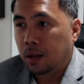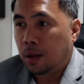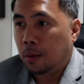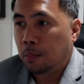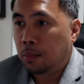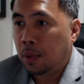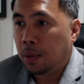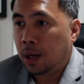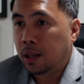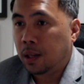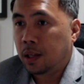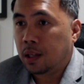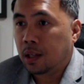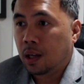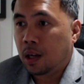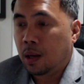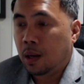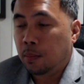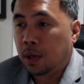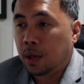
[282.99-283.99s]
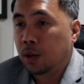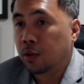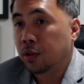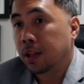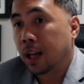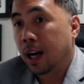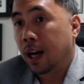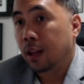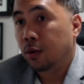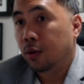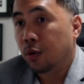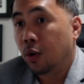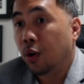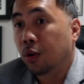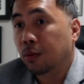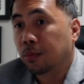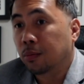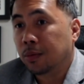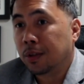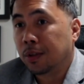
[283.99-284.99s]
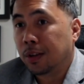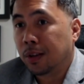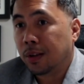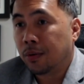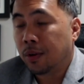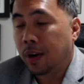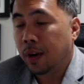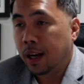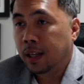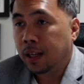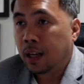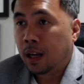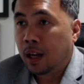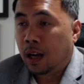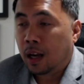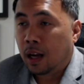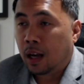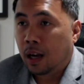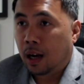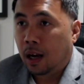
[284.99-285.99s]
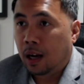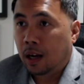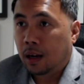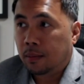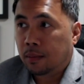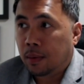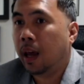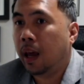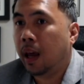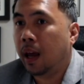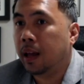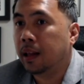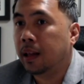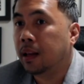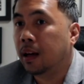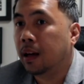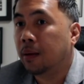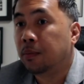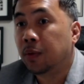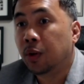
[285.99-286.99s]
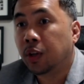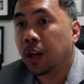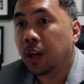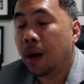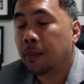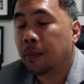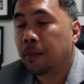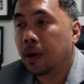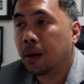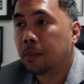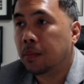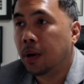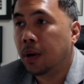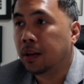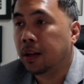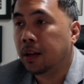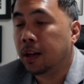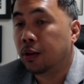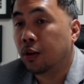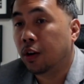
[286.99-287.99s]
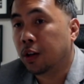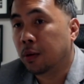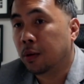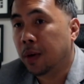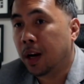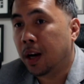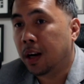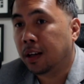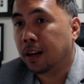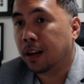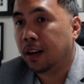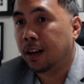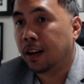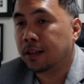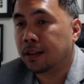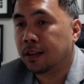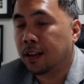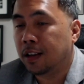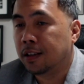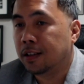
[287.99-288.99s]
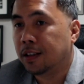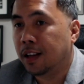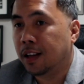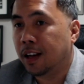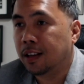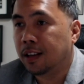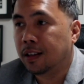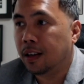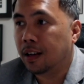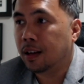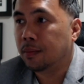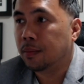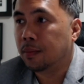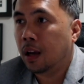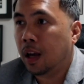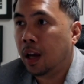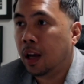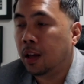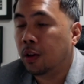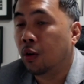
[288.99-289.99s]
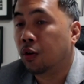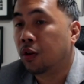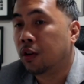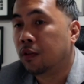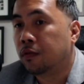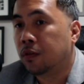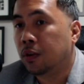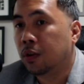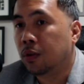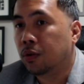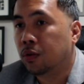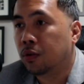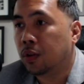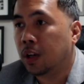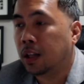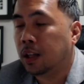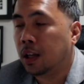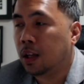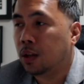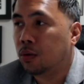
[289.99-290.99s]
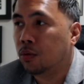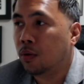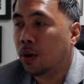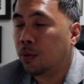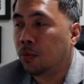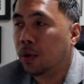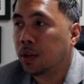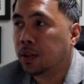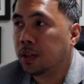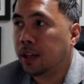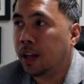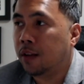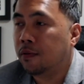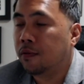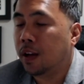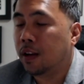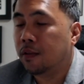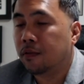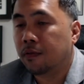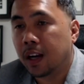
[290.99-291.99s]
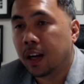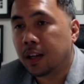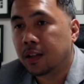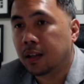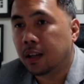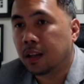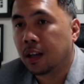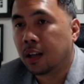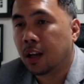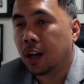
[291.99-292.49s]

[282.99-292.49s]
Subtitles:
building $1 million home, right? And the beauty about in North America is that in order for you to get into a real estate investing,